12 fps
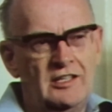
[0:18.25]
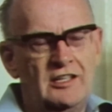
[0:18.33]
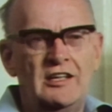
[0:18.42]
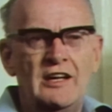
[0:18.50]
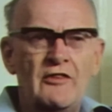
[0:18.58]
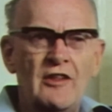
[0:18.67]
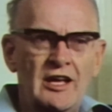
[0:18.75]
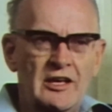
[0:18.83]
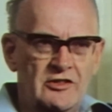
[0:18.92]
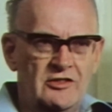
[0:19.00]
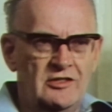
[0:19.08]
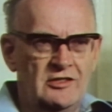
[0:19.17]

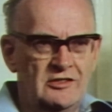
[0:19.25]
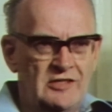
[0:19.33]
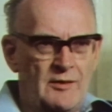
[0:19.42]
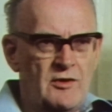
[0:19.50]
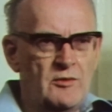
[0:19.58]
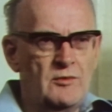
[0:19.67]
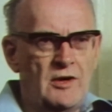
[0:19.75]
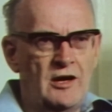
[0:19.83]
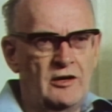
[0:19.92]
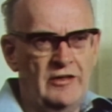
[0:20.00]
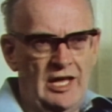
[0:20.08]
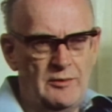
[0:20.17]
Nevertheless, some of them
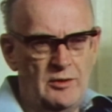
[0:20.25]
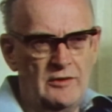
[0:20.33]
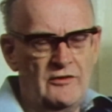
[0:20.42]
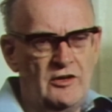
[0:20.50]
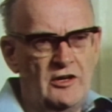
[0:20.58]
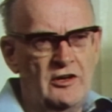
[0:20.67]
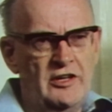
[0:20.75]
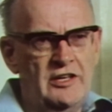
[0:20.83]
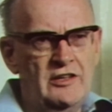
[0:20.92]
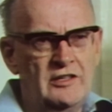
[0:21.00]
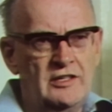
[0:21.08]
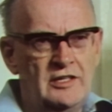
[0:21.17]
are capable of
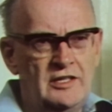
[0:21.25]
learning,